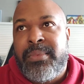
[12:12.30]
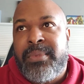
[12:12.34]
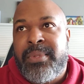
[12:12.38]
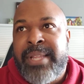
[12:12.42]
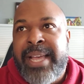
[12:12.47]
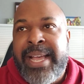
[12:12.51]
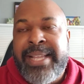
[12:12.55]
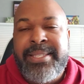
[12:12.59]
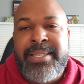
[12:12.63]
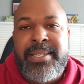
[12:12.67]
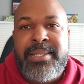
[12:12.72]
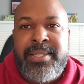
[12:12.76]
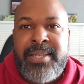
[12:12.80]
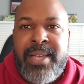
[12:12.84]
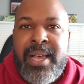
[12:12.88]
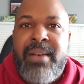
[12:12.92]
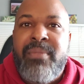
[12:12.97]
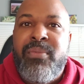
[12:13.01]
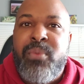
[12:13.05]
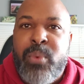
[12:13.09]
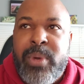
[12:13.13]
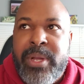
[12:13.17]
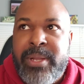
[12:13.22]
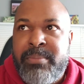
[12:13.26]
that's a
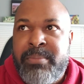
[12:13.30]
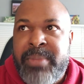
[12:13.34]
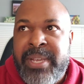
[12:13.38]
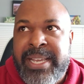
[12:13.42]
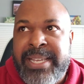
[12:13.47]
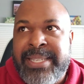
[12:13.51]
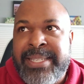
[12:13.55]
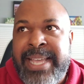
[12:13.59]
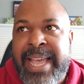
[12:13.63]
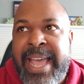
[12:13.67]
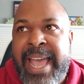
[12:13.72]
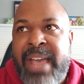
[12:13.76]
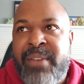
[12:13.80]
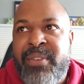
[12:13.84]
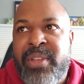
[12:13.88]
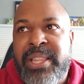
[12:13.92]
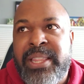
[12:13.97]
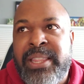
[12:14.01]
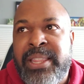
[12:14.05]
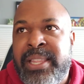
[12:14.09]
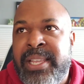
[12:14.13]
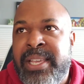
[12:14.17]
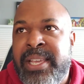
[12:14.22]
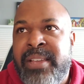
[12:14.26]
tough one because I
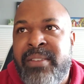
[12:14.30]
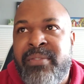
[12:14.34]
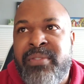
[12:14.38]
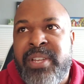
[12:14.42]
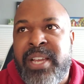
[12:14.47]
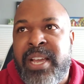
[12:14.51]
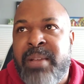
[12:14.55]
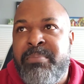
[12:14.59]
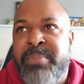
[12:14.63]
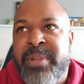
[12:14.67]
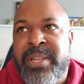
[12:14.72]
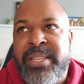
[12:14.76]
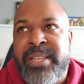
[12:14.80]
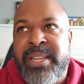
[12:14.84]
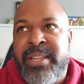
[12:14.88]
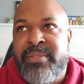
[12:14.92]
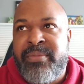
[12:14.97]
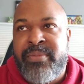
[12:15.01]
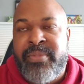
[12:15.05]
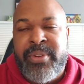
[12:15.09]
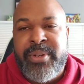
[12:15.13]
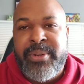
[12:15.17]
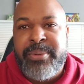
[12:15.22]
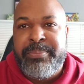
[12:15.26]
haven't lived up in
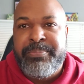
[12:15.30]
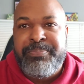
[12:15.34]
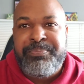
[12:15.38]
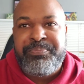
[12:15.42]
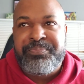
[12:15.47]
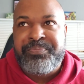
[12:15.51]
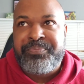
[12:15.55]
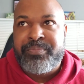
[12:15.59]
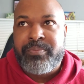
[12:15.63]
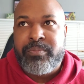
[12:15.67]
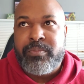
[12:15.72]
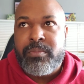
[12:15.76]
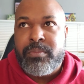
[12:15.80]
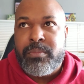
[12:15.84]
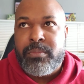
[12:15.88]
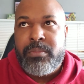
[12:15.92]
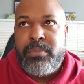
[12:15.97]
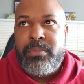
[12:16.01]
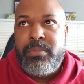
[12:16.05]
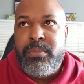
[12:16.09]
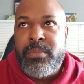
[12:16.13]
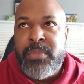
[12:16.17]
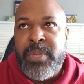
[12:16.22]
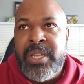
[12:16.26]
Denver
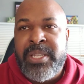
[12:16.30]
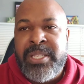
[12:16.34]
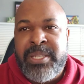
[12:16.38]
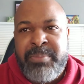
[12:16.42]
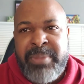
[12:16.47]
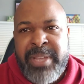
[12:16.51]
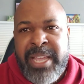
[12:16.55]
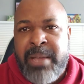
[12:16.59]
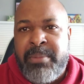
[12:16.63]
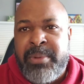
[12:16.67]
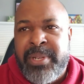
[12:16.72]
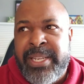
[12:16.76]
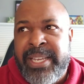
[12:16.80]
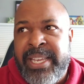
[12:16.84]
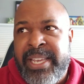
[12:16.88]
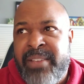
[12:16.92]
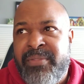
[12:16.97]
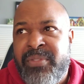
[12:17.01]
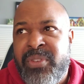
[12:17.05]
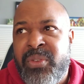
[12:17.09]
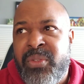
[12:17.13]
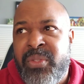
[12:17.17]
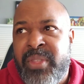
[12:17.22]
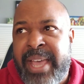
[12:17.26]
to be able to
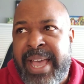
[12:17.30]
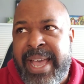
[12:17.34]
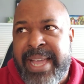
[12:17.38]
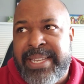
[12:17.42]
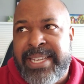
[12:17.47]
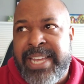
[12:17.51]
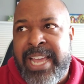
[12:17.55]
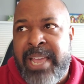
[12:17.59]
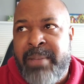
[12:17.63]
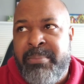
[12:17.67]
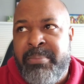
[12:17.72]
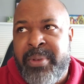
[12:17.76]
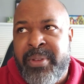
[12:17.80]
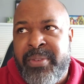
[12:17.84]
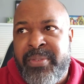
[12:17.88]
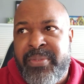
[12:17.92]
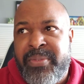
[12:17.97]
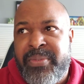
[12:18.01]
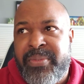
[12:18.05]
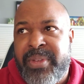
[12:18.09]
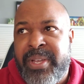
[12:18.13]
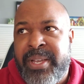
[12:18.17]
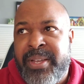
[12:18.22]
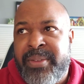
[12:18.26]
give you that type
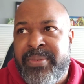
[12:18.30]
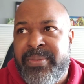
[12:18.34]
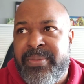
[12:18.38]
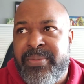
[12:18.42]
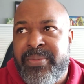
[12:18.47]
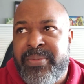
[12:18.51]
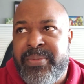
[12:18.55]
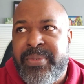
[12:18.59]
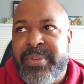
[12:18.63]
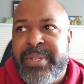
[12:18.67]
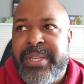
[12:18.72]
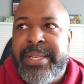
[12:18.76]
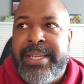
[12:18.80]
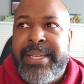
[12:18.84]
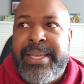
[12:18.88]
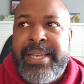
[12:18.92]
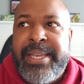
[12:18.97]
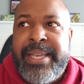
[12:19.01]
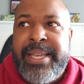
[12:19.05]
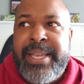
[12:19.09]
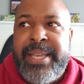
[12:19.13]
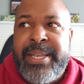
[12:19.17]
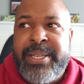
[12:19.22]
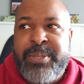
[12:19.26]
of, of
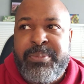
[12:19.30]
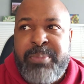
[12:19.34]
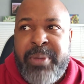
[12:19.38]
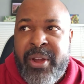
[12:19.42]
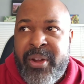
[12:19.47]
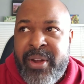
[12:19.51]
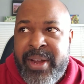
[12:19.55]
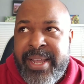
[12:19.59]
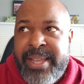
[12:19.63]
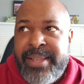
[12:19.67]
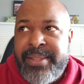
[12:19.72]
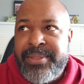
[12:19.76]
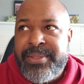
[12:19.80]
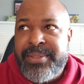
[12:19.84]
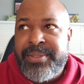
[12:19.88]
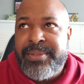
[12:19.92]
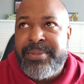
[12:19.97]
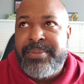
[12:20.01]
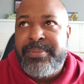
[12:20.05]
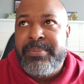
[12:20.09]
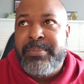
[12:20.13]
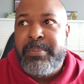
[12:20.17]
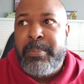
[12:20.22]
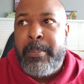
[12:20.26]

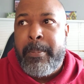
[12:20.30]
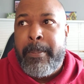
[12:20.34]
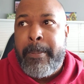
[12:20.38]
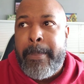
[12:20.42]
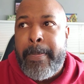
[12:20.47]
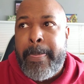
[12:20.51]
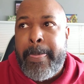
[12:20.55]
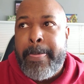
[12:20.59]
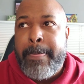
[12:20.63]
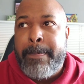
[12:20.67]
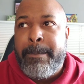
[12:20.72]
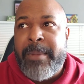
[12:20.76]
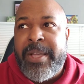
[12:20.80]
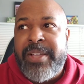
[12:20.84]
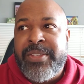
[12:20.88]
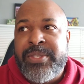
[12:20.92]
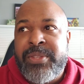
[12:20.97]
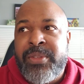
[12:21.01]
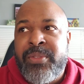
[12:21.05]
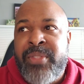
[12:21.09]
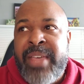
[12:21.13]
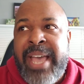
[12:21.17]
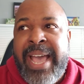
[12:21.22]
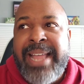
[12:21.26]
experience.
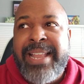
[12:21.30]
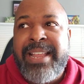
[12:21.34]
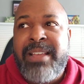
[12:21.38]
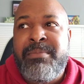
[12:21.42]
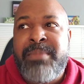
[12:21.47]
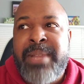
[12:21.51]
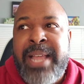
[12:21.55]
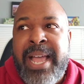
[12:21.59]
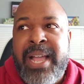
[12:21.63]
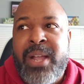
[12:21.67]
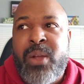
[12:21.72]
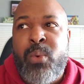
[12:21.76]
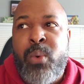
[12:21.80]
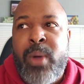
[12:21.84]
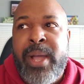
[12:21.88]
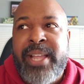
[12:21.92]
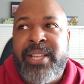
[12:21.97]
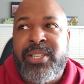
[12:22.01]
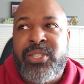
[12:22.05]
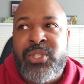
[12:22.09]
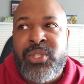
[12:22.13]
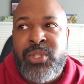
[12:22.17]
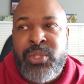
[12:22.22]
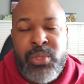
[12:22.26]
So that I'm not
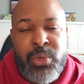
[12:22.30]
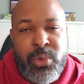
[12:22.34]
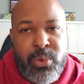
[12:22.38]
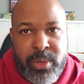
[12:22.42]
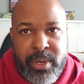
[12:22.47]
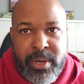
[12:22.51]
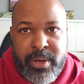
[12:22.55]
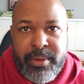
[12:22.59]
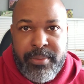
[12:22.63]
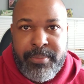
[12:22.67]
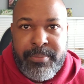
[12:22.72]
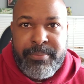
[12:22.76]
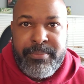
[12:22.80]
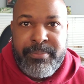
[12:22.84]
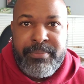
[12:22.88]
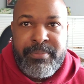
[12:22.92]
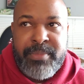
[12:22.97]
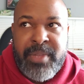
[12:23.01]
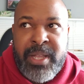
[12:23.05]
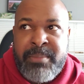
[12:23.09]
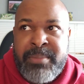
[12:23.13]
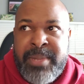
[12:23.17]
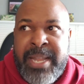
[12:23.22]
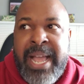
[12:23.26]
quite sure.
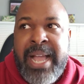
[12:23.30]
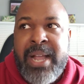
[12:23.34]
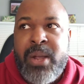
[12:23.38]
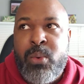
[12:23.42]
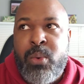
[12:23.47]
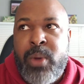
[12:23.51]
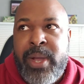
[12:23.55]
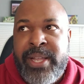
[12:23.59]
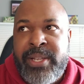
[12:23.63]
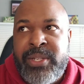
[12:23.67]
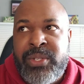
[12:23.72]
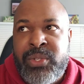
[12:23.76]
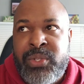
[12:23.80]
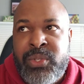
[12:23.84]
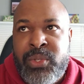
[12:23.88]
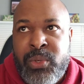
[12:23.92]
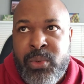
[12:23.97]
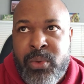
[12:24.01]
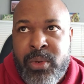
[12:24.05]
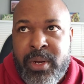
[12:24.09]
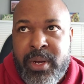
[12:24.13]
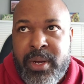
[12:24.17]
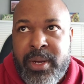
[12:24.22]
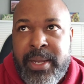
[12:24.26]
I'm not quite
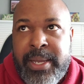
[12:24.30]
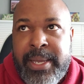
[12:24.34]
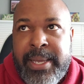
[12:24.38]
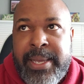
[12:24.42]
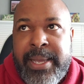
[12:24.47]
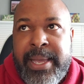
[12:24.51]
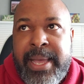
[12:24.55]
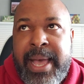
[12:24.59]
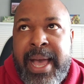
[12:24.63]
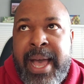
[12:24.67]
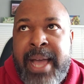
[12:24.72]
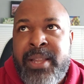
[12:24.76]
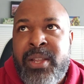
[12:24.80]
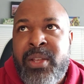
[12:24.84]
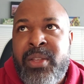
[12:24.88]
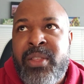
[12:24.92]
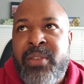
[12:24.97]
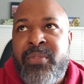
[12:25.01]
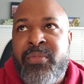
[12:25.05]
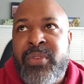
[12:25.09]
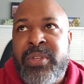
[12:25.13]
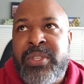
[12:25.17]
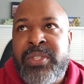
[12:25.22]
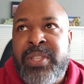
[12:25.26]
sure. I know
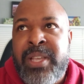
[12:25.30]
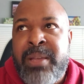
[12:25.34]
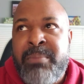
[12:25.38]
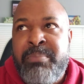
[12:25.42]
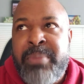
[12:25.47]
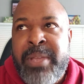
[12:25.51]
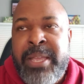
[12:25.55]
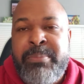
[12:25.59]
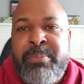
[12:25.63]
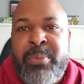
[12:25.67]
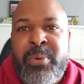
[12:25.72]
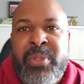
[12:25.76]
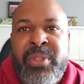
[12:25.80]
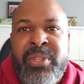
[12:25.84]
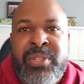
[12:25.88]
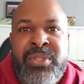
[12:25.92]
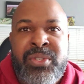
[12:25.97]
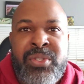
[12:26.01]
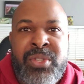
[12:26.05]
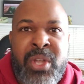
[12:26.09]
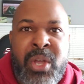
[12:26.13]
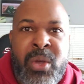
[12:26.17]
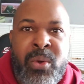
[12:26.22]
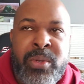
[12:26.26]
that for some people, the
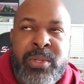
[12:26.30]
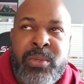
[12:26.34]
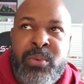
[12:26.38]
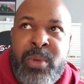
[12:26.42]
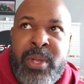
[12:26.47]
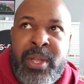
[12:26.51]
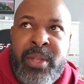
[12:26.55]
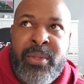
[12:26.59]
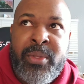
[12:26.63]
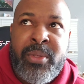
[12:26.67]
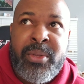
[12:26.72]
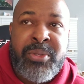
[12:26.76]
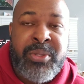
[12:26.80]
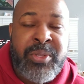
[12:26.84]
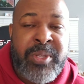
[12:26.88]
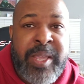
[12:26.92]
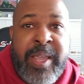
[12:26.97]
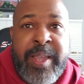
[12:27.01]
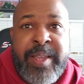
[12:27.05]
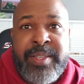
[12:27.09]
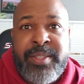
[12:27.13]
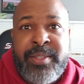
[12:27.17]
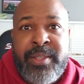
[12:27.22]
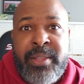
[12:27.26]
snow is one of the
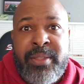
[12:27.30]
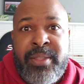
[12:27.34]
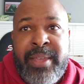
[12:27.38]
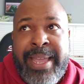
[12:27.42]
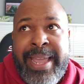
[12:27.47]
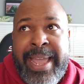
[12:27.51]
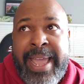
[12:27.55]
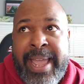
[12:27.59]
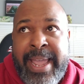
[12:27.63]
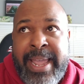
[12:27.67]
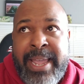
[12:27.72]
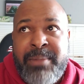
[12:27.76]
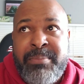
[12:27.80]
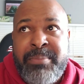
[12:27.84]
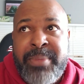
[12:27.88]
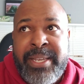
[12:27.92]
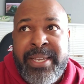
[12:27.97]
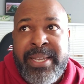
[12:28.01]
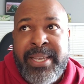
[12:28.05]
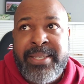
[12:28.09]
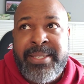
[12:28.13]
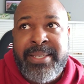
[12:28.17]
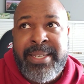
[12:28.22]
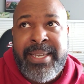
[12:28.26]
things that they hate
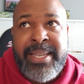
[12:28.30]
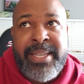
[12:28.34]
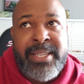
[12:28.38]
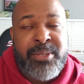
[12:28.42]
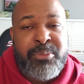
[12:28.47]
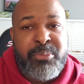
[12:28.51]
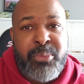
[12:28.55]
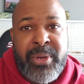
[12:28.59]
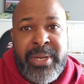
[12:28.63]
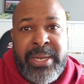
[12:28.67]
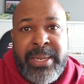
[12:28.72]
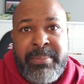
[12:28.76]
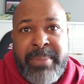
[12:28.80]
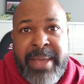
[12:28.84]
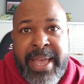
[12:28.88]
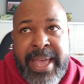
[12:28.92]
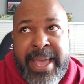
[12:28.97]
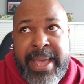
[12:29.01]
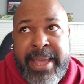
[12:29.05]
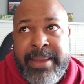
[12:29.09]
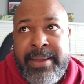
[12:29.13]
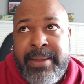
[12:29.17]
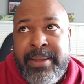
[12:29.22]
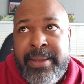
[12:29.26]
because it gets pretty
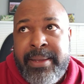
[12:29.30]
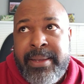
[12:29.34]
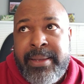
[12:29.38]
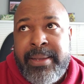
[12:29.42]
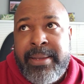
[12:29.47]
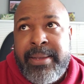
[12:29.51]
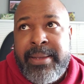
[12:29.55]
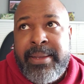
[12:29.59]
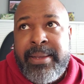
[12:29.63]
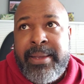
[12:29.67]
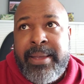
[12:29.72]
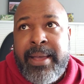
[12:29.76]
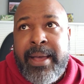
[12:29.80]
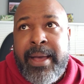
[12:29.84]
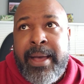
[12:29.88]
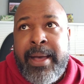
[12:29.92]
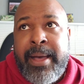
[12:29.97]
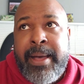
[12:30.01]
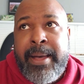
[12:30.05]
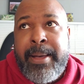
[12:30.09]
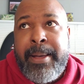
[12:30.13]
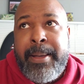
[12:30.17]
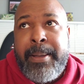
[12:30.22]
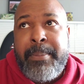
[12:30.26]
bad.
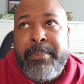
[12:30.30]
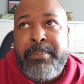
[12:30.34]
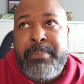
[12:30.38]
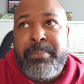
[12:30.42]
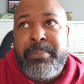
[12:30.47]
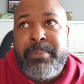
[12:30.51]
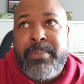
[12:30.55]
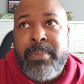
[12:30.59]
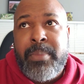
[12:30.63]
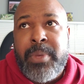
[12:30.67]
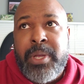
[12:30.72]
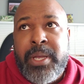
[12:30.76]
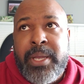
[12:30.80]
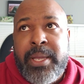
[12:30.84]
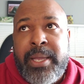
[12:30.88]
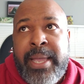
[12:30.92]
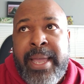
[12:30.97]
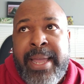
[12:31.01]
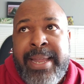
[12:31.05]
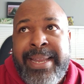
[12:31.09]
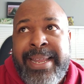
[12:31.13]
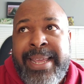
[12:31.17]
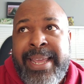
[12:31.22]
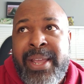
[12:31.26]
Um,
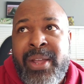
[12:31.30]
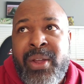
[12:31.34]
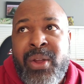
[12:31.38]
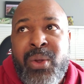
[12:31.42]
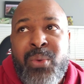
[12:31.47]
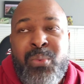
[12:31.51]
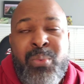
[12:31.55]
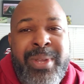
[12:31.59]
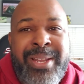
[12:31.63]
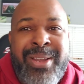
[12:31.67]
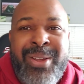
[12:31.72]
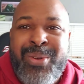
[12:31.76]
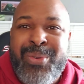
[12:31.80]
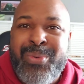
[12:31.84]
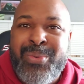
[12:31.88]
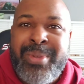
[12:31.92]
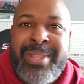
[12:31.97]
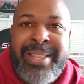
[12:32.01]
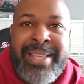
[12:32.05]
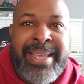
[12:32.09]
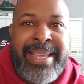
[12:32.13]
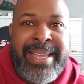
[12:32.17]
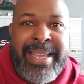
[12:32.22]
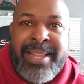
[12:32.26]
and here we don't
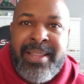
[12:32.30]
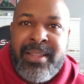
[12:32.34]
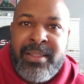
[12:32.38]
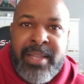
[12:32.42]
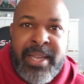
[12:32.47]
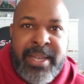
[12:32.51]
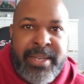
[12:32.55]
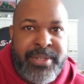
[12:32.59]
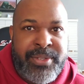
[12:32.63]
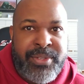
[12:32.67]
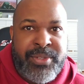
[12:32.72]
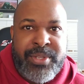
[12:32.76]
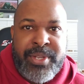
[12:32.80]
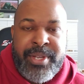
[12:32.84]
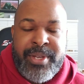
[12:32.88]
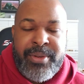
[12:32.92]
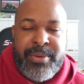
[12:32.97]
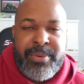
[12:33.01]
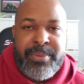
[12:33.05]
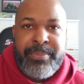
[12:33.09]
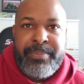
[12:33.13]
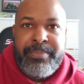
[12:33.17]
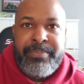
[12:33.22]
really get a lot of snow.